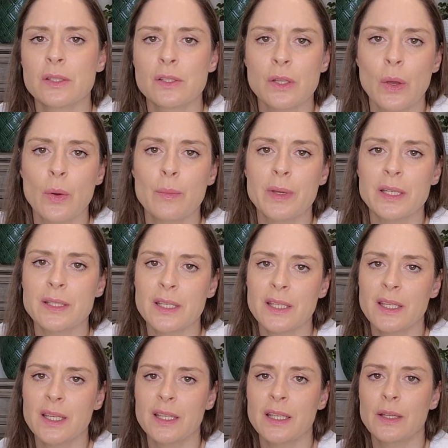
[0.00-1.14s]
so
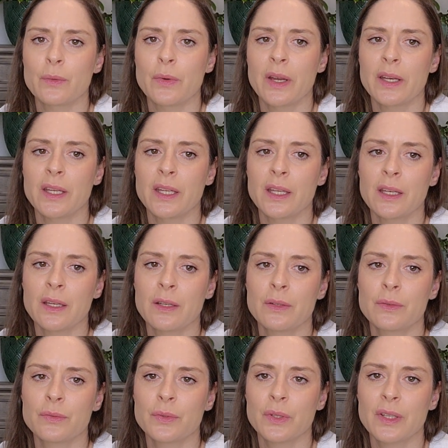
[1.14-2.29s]
busy getting ready
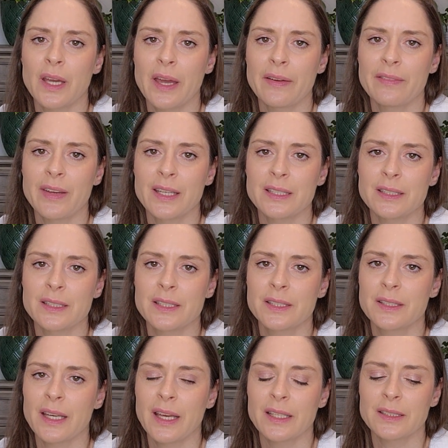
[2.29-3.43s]
for the event
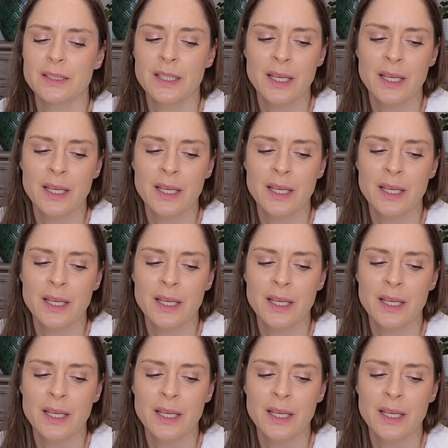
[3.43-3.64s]
that